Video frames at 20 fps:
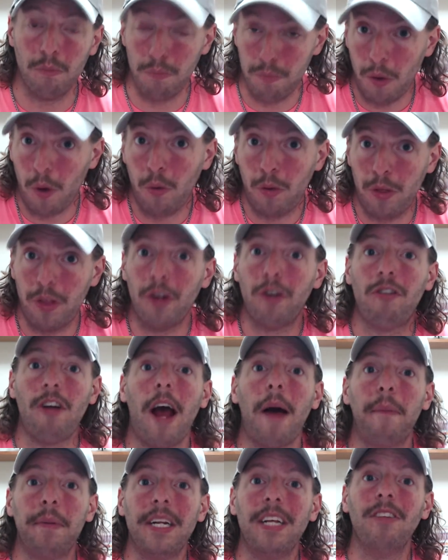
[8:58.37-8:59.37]
both the
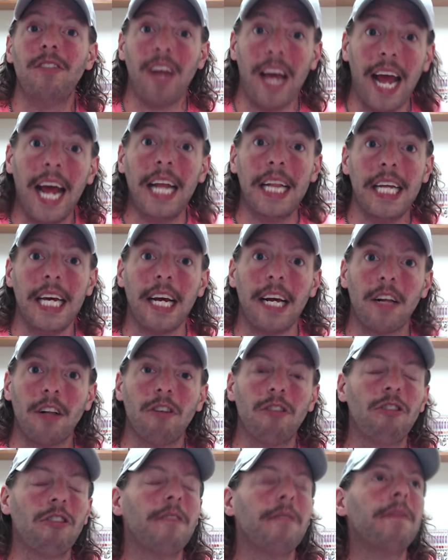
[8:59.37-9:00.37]
Japanese and the
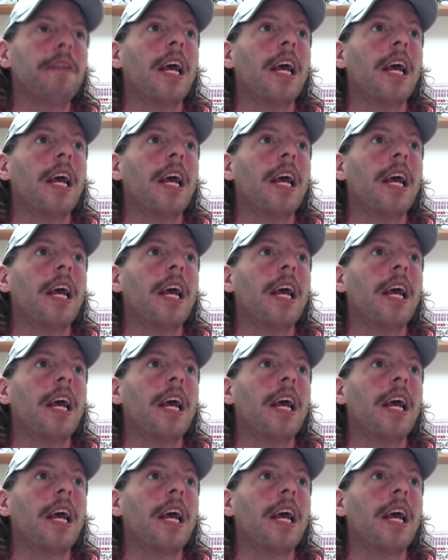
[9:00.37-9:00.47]
English.